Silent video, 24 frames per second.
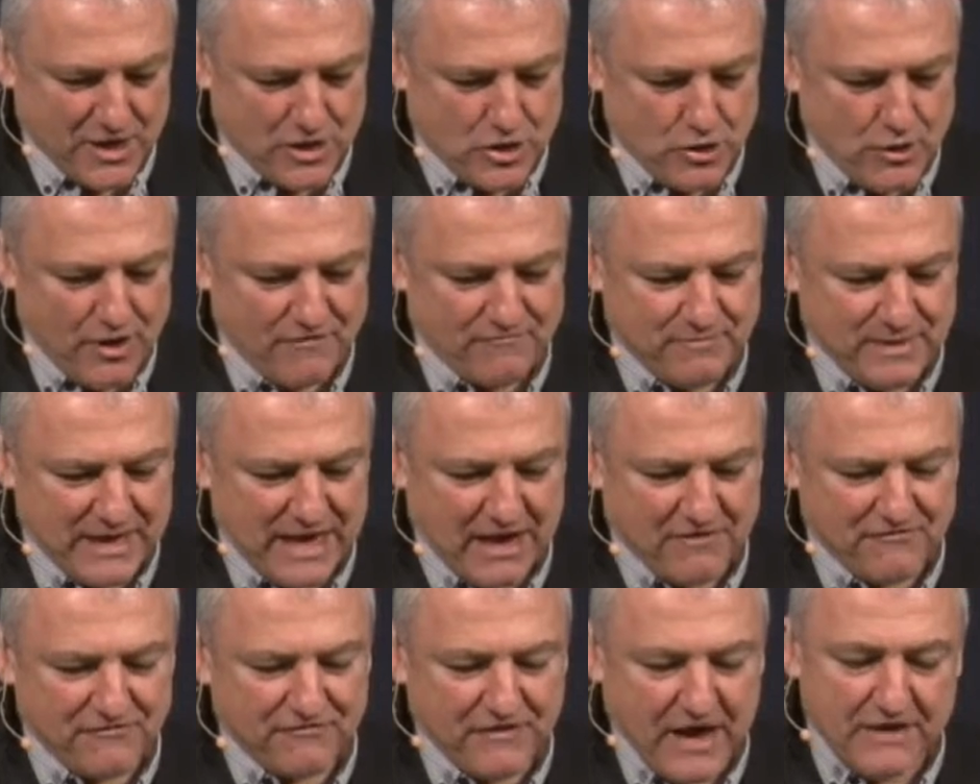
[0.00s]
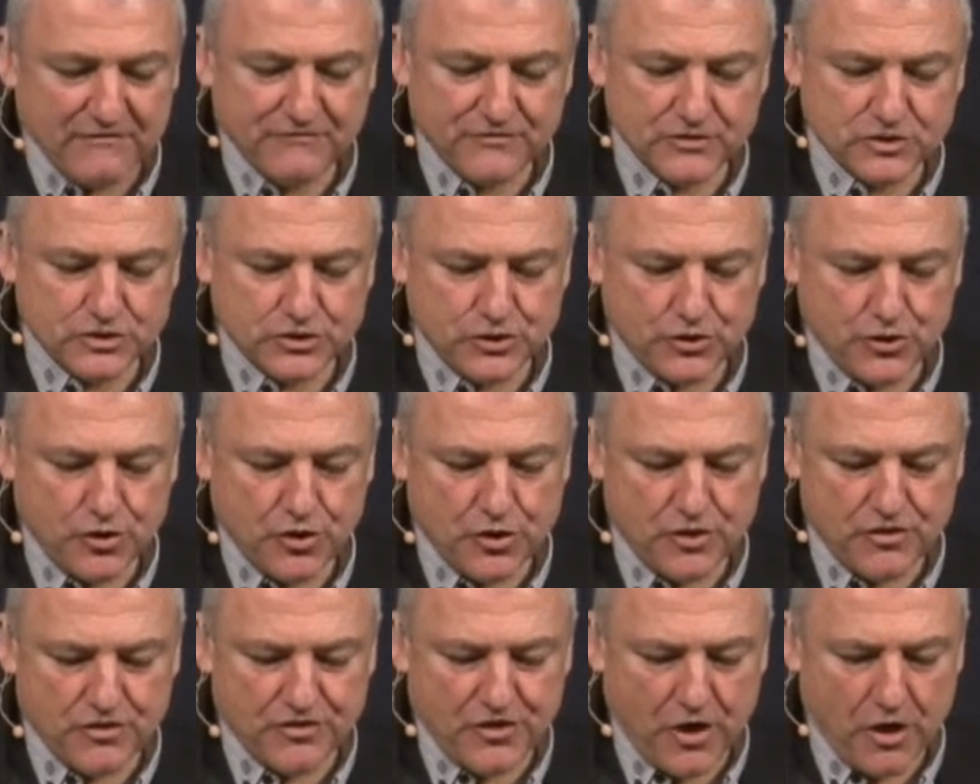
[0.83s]
You have been unfaithful to
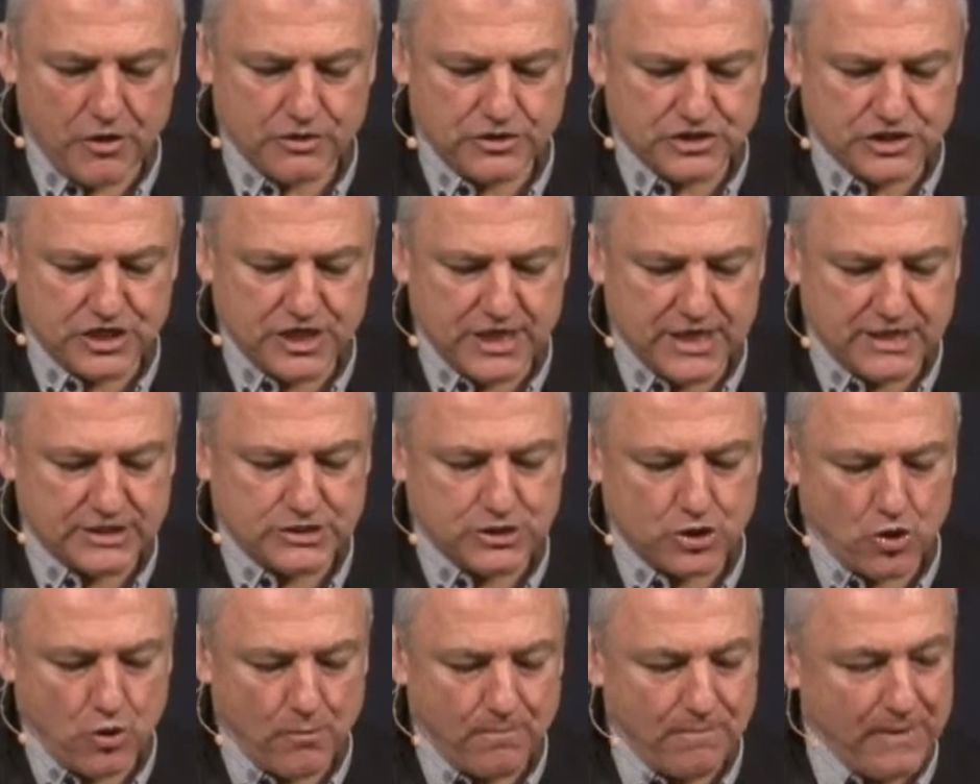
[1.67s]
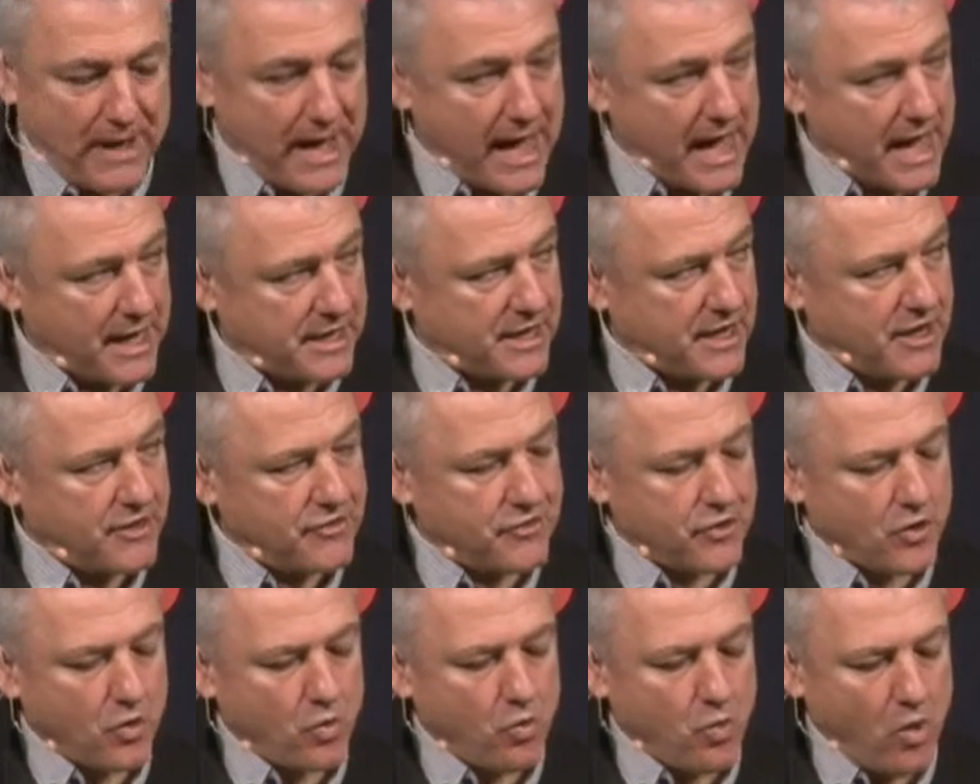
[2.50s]
her, though she is your partner,
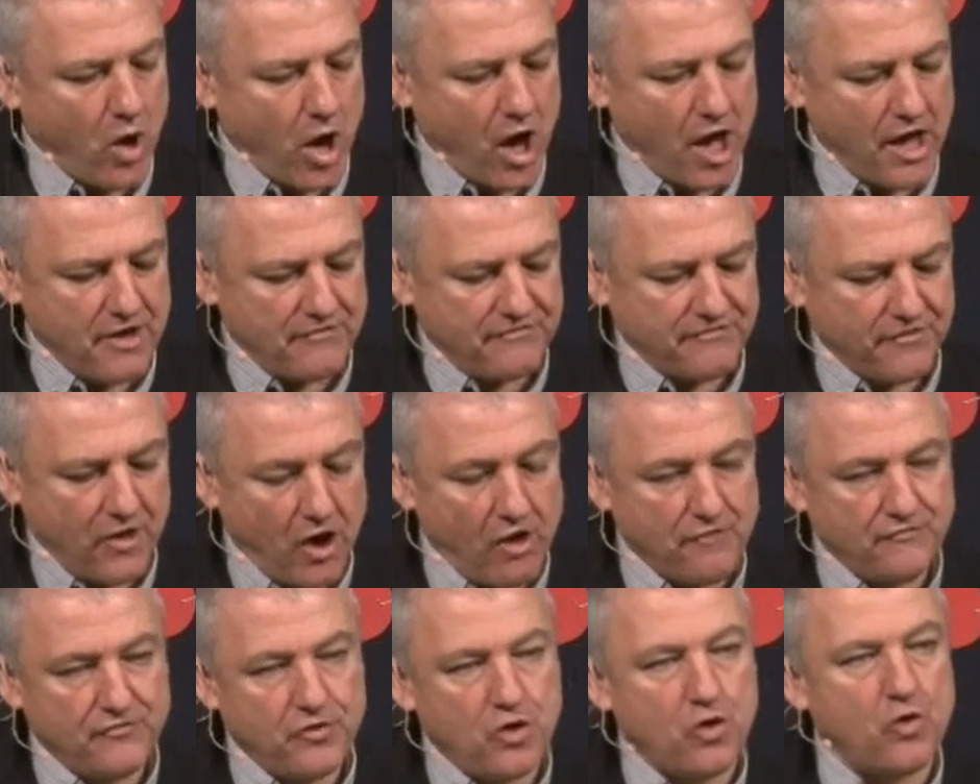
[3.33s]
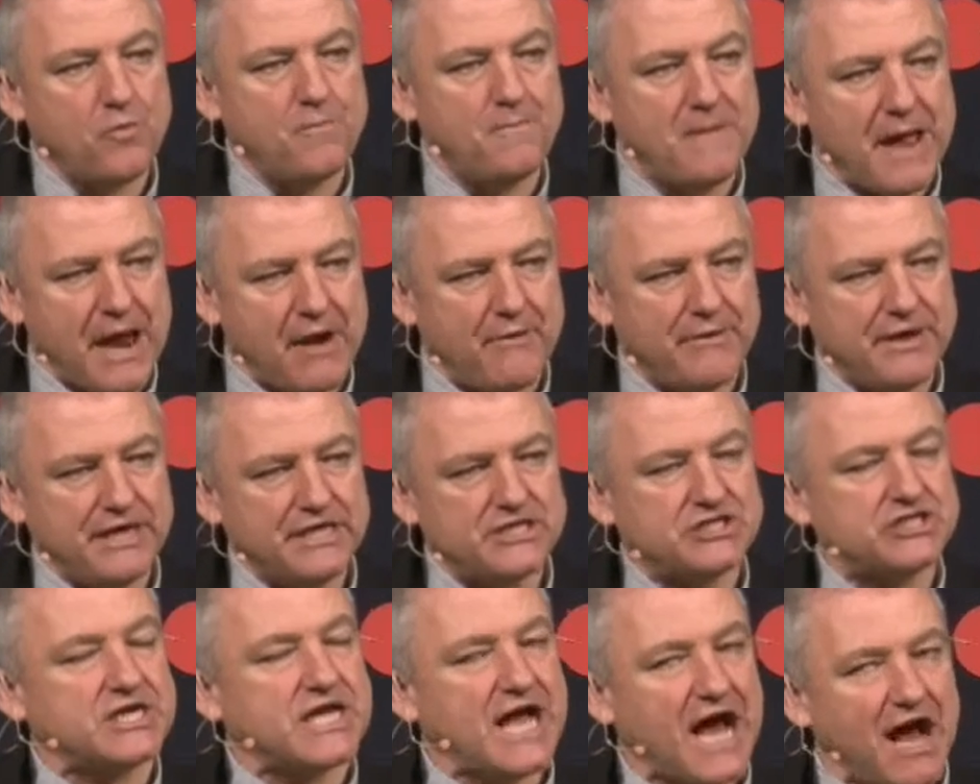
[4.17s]
the wife of your
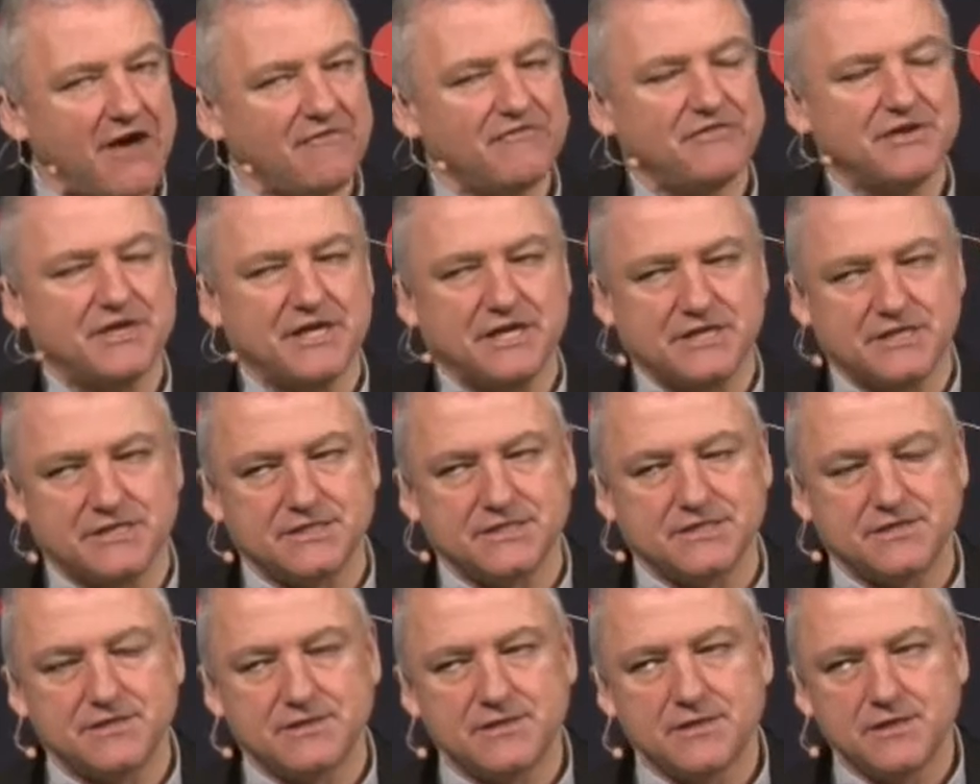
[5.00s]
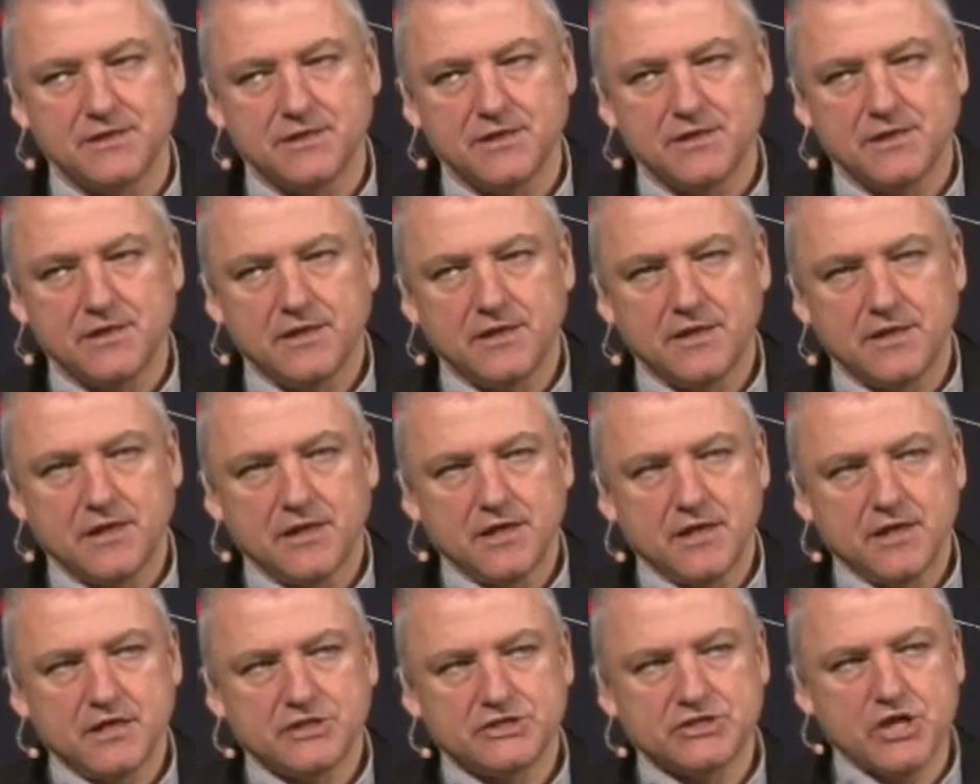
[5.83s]
marriage covenant.
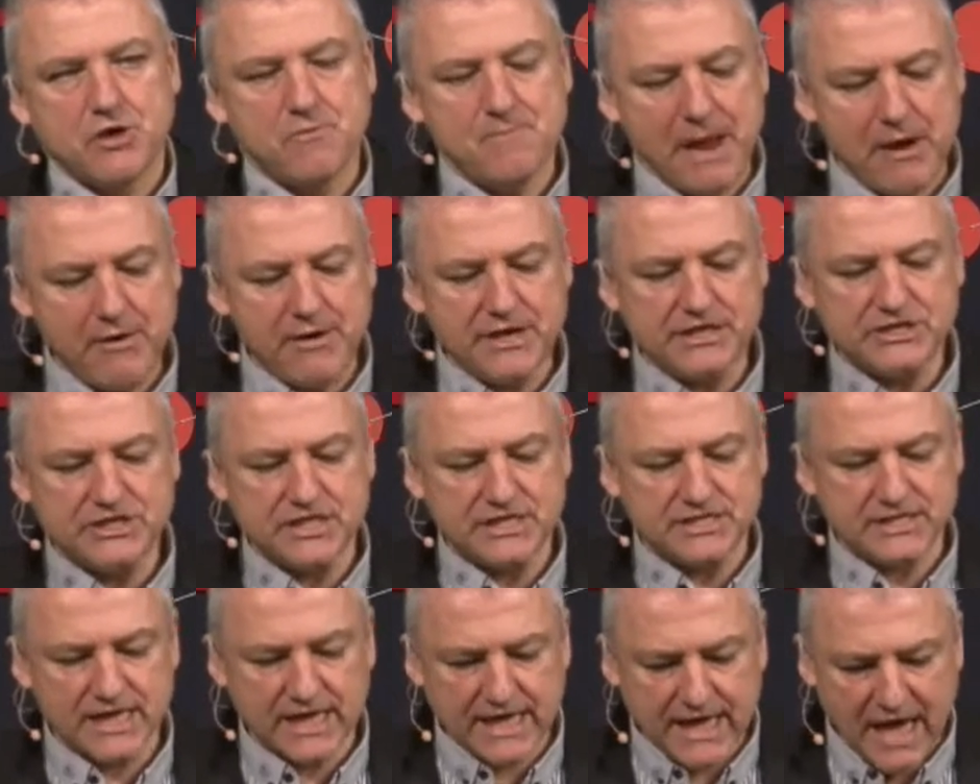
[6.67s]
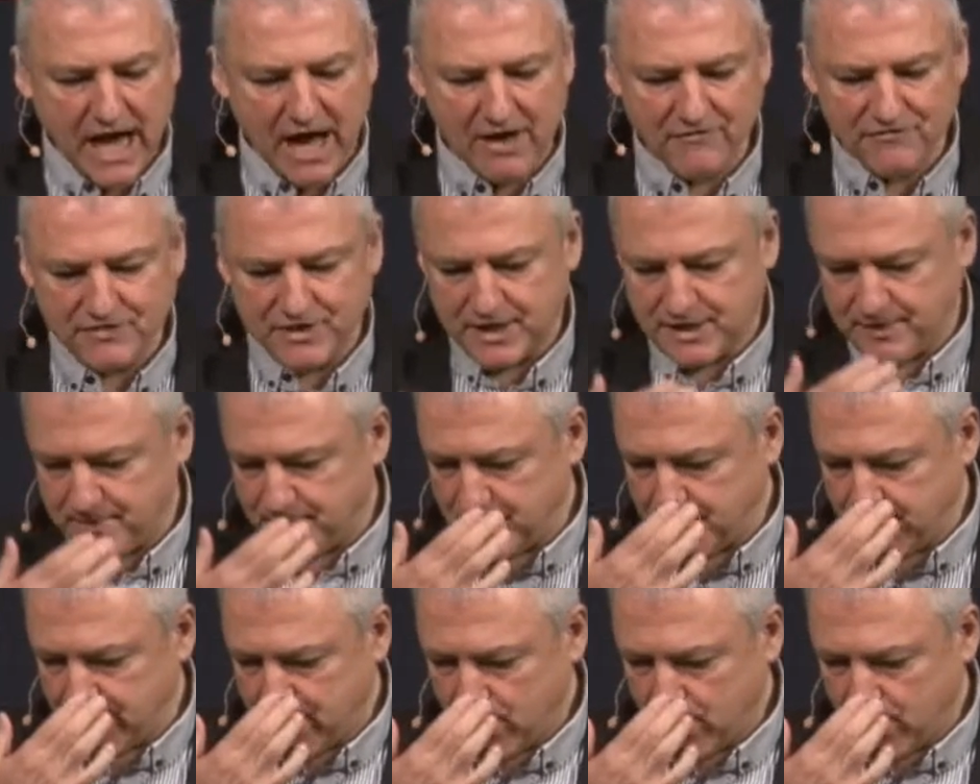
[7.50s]
So marriage is a covenant.